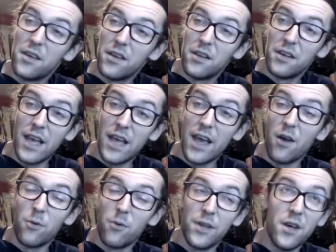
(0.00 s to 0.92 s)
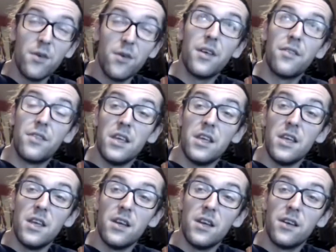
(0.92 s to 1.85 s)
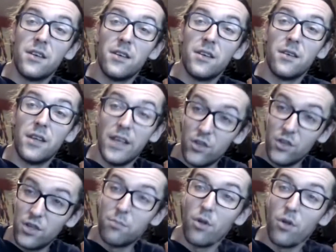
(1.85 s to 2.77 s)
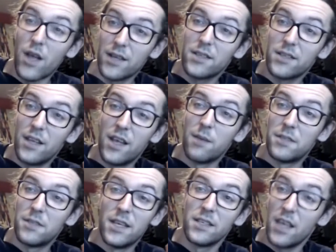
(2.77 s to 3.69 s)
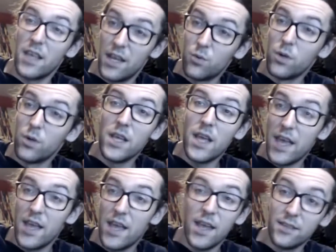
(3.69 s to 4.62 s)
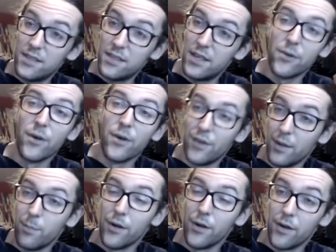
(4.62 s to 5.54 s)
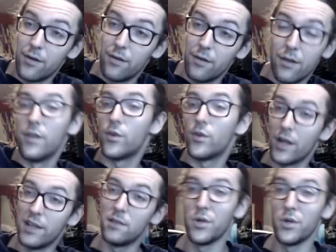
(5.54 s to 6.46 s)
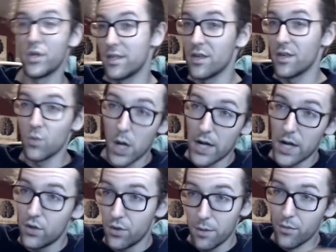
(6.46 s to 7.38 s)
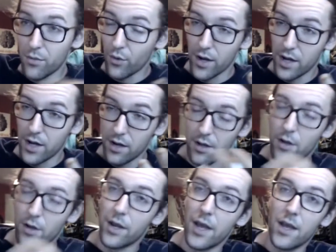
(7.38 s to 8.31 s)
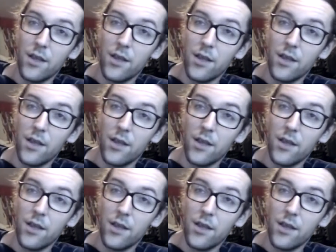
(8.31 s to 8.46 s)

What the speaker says: Now, we know that the engine block stamp says K20A and a serial number, and the transmission says Y2M3. Okay.